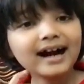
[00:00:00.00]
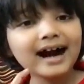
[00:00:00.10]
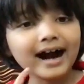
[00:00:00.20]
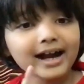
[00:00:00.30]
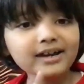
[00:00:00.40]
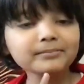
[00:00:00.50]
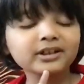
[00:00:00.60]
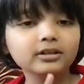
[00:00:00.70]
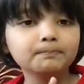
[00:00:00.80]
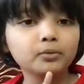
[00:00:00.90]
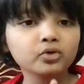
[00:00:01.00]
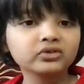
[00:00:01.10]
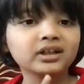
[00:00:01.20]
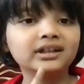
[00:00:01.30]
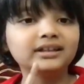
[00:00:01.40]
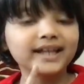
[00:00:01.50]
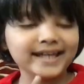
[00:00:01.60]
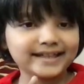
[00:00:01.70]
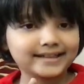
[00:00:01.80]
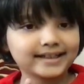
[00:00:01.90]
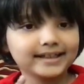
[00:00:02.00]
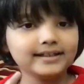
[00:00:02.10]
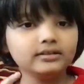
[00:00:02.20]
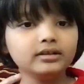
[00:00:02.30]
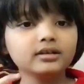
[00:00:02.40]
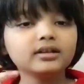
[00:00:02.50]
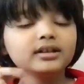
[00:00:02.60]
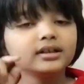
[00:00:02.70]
I am gonna post a link in the